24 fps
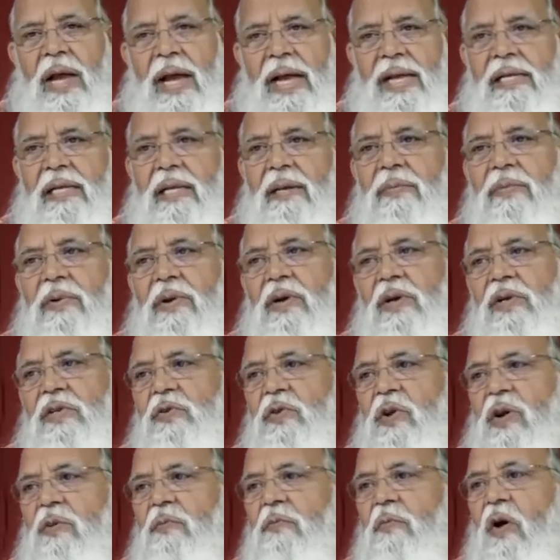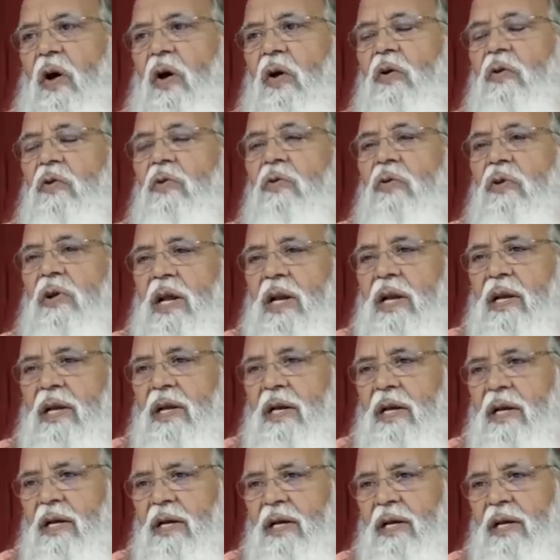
I said, because you are born to run.